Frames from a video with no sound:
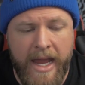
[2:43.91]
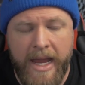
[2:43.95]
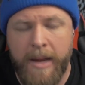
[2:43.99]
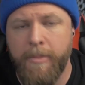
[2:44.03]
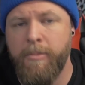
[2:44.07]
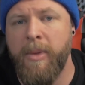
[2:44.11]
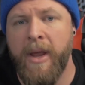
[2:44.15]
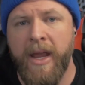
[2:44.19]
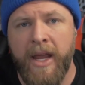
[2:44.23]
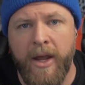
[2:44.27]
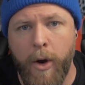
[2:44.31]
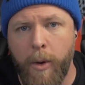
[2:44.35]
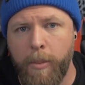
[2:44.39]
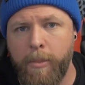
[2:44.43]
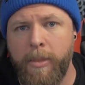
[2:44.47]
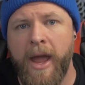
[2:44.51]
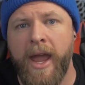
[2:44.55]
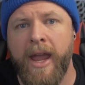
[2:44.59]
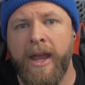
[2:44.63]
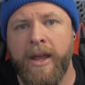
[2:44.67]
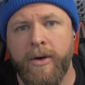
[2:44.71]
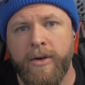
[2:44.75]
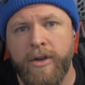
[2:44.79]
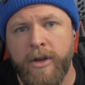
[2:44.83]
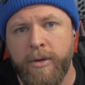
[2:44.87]
and bingo
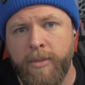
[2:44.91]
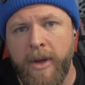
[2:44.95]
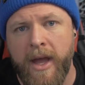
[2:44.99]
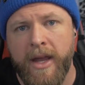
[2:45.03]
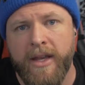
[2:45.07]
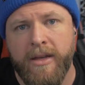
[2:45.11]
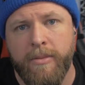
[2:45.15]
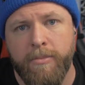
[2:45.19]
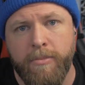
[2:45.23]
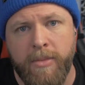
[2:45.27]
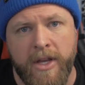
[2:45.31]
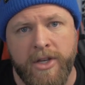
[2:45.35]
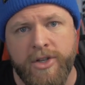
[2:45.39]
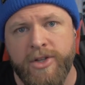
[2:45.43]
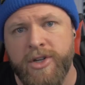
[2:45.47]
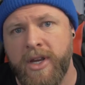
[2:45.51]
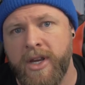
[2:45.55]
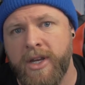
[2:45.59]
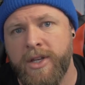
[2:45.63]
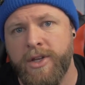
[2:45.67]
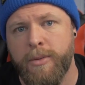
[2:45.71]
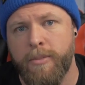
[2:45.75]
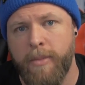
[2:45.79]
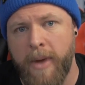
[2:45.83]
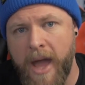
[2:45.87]
bango, you're back to
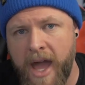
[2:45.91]
binging in your